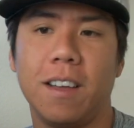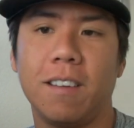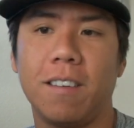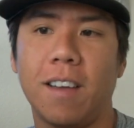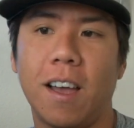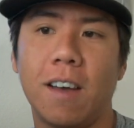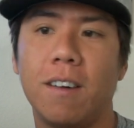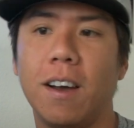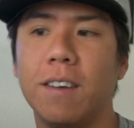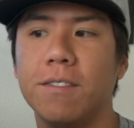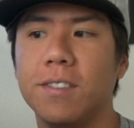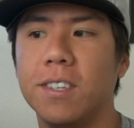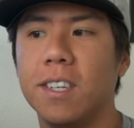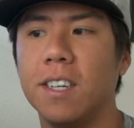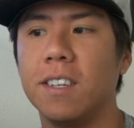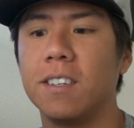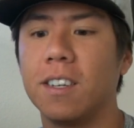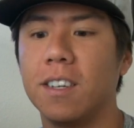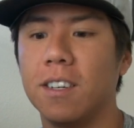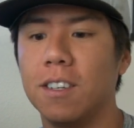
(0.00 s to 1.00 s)
how I've seen
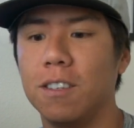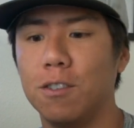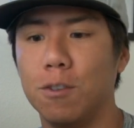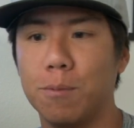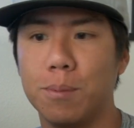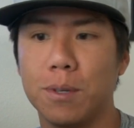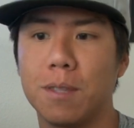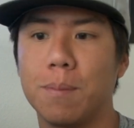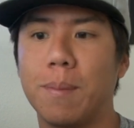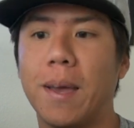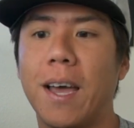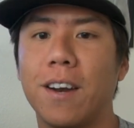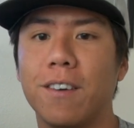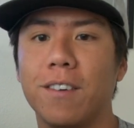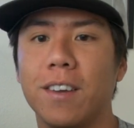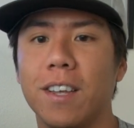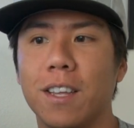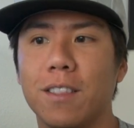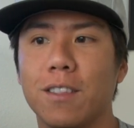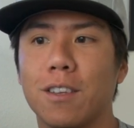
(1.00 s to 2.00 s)
it done, is you put the
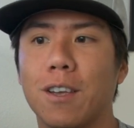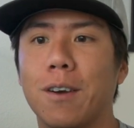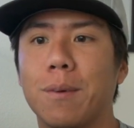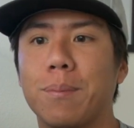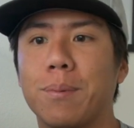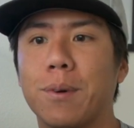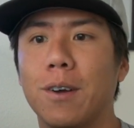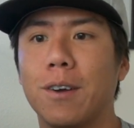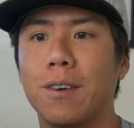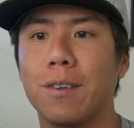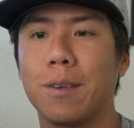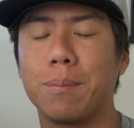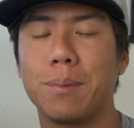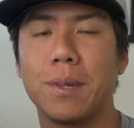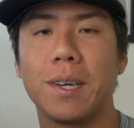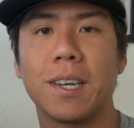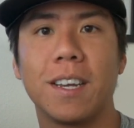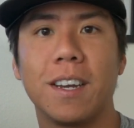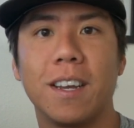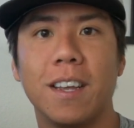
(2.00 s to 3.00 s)
battery in the GoPro, you
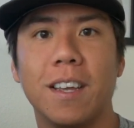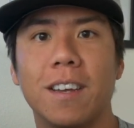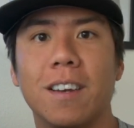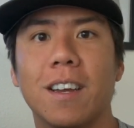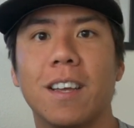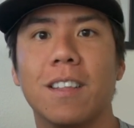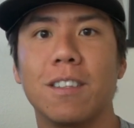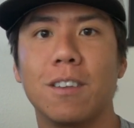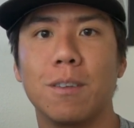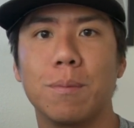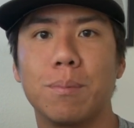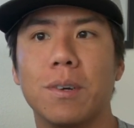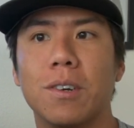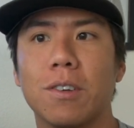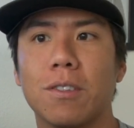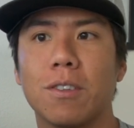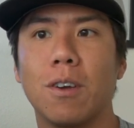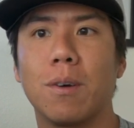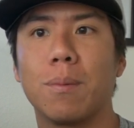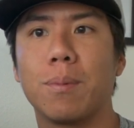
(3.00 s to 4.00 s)
plug it in, and then you
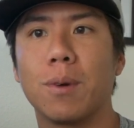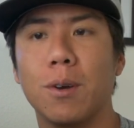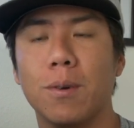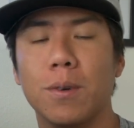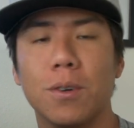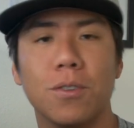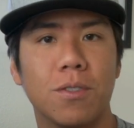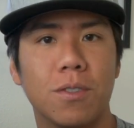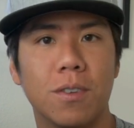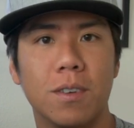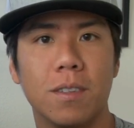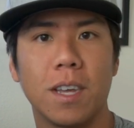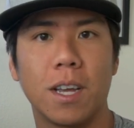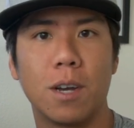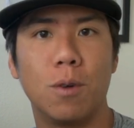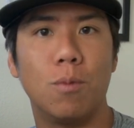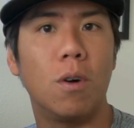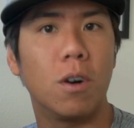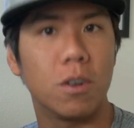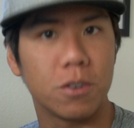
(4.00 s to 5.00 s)
plug the GoPro into the like
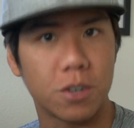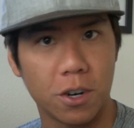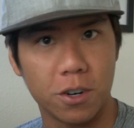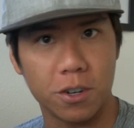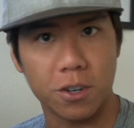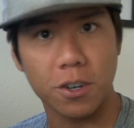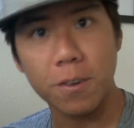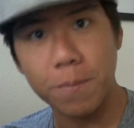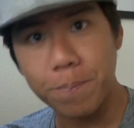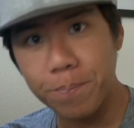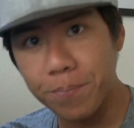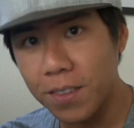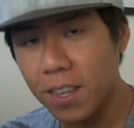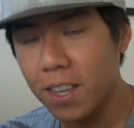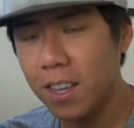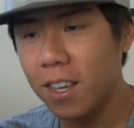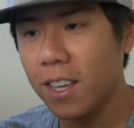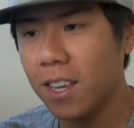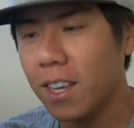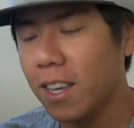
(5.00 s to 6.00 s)
a wall charger,
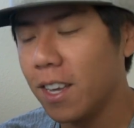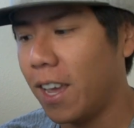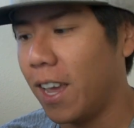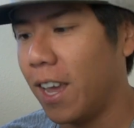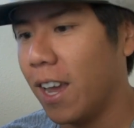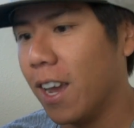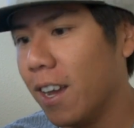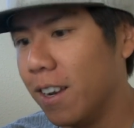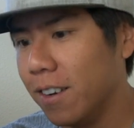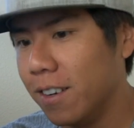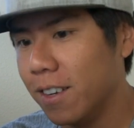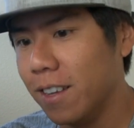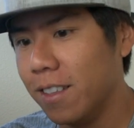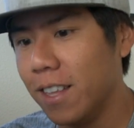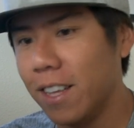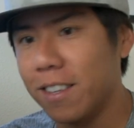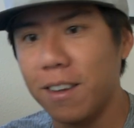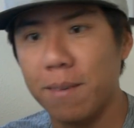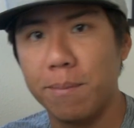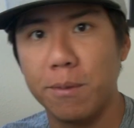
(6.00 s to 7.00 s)
and
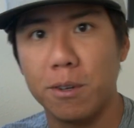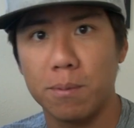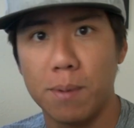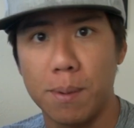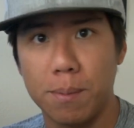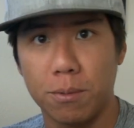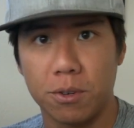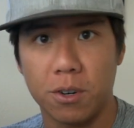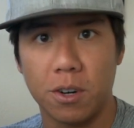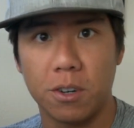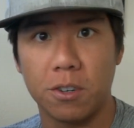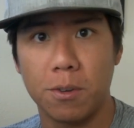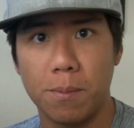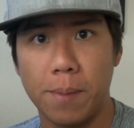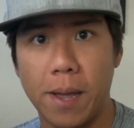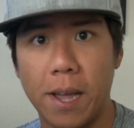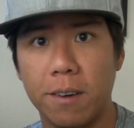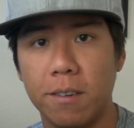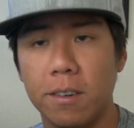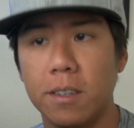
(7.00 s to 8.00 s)
that's how most people charge the
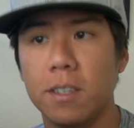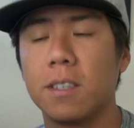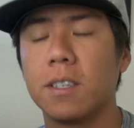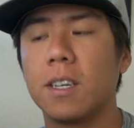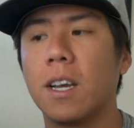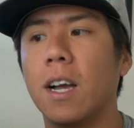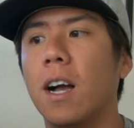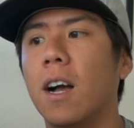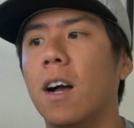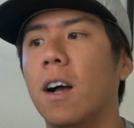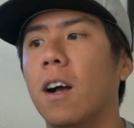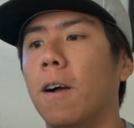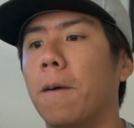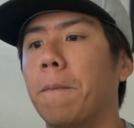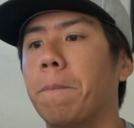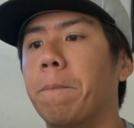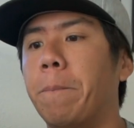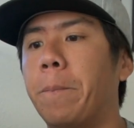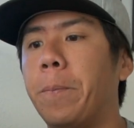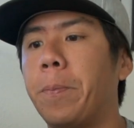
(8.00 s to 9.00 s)
batteries.
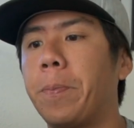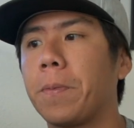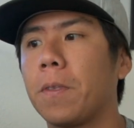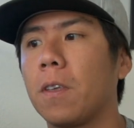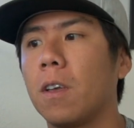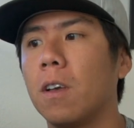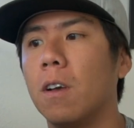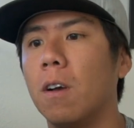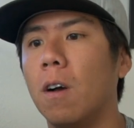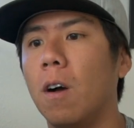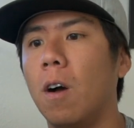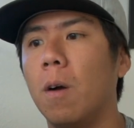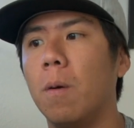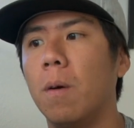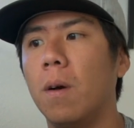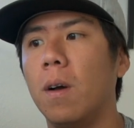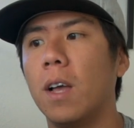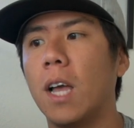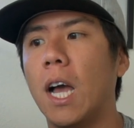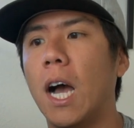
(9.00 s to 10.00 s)

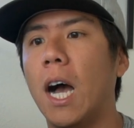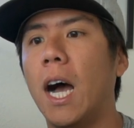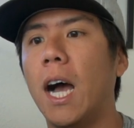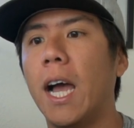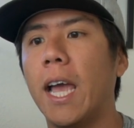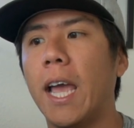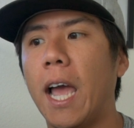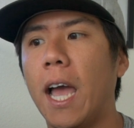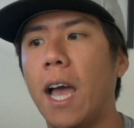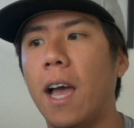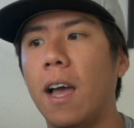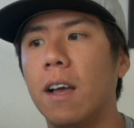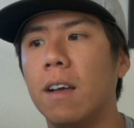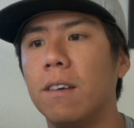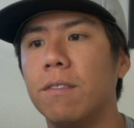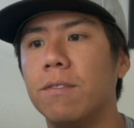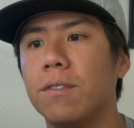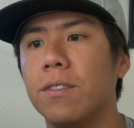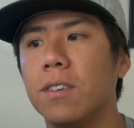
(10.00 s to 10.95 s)
I have,